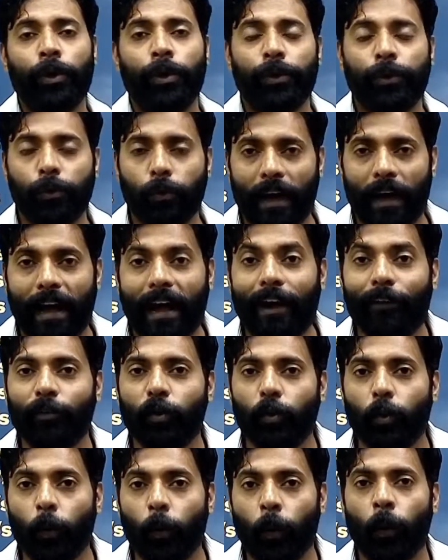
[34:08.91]
You have
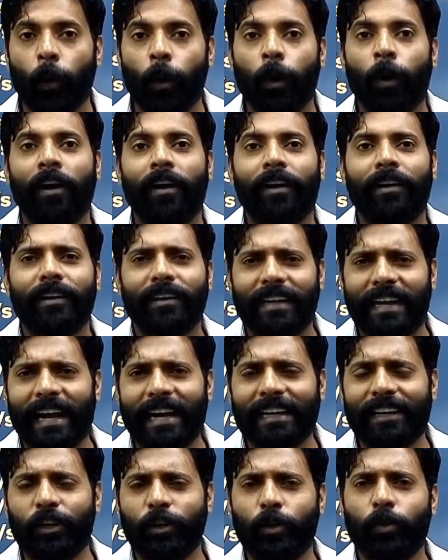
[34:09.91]
to
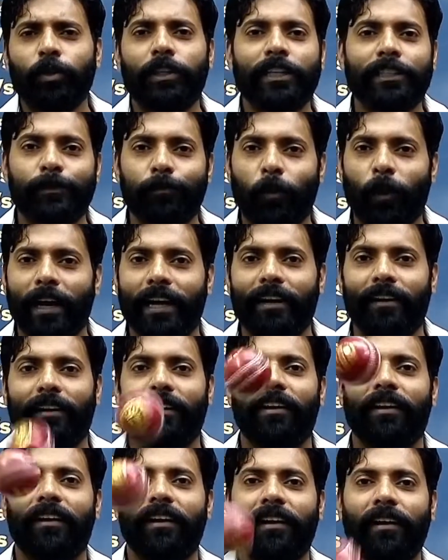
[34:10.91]
get to this point
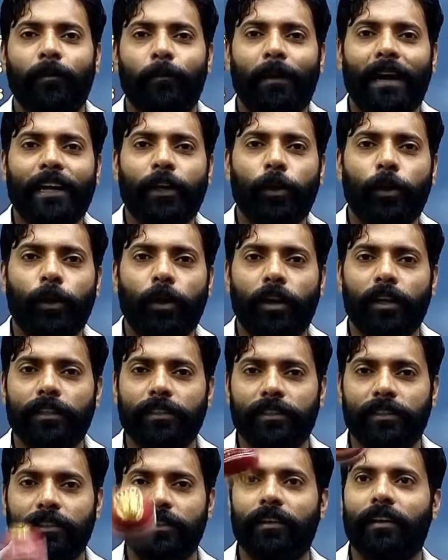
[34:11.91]
by your
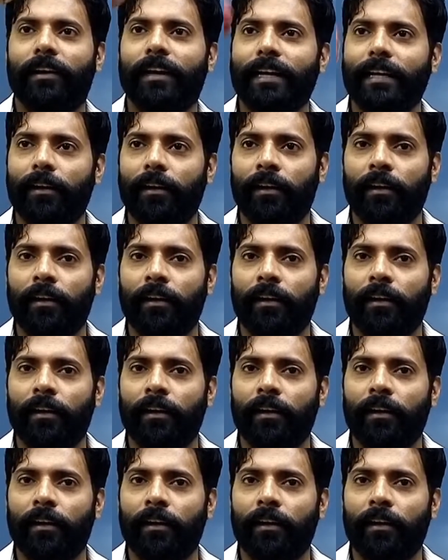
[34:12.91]
knowledge, right?